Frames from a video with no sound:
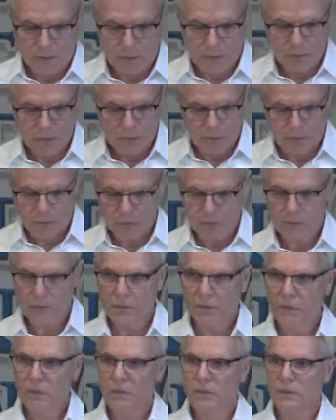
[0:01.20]
So our
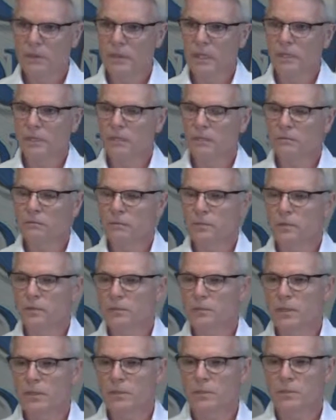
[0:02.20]
brother Nathan
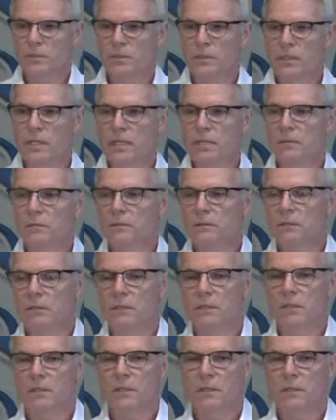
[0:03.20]
will speak to us now